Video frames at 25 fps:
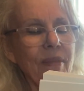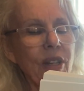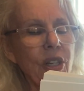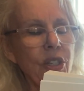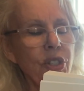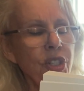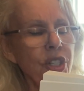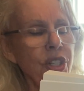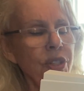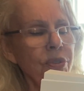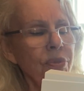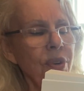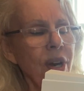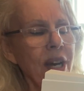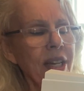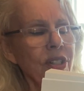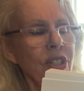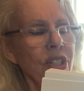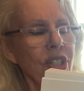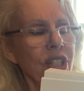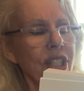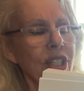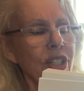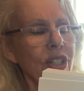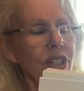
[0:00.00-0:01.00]
She
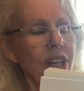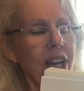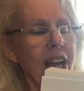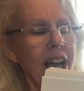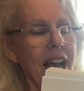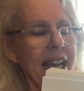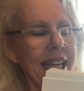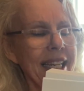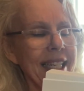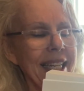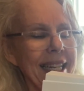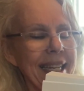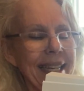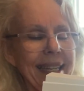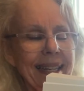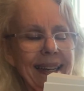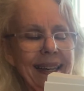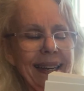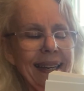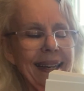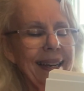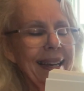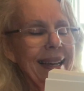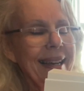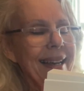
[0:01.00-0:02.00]
rushed to Heidi.
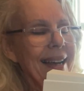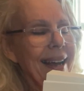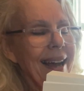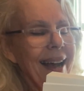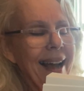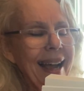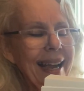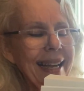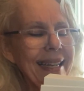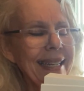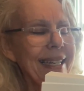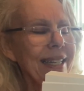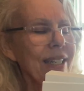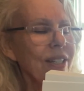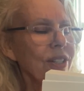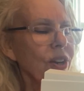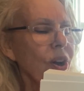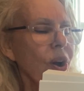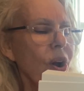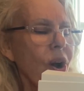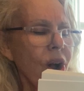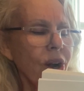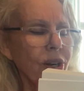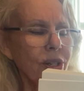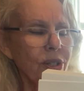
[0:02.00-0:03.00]
Heidi
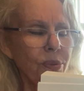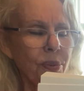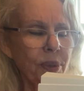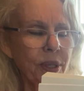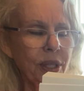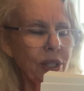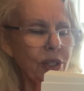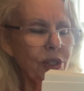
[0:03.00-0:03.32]
talked with